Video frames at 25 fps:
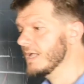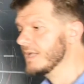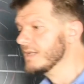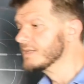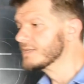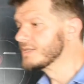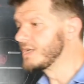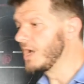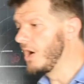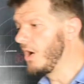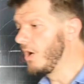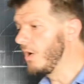
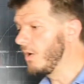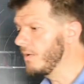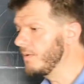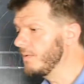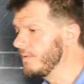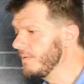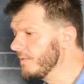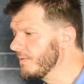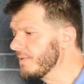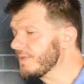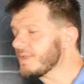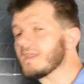So
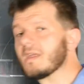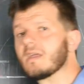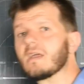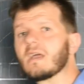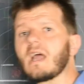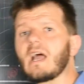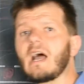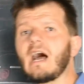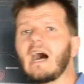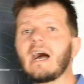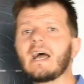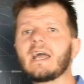
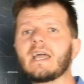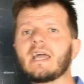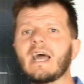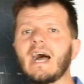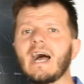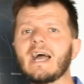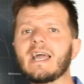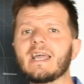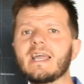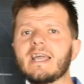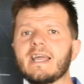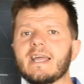
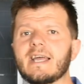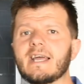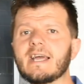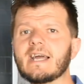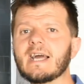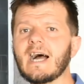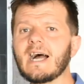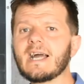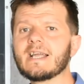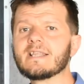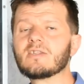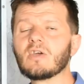
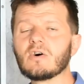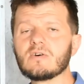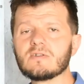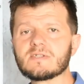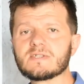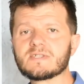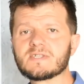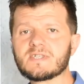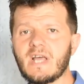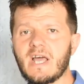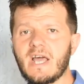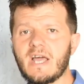I don't
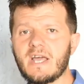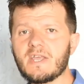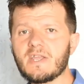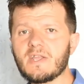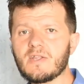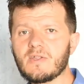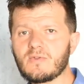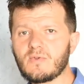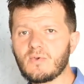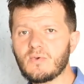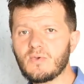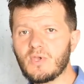
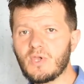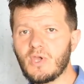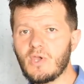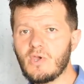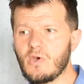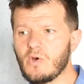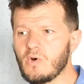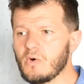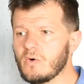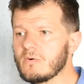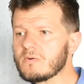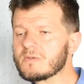say to
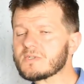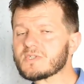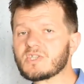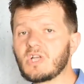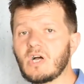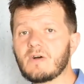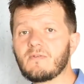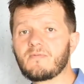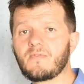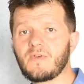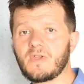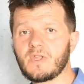you
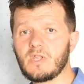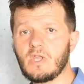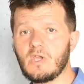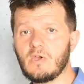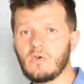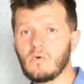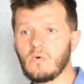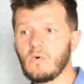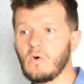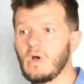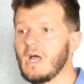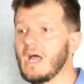something
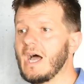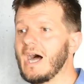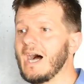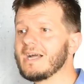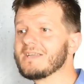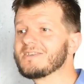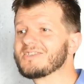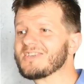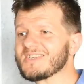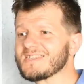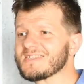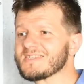new.
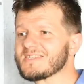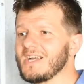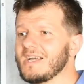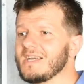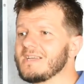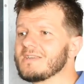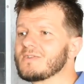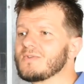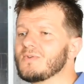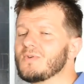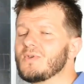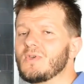I'm just
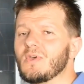saying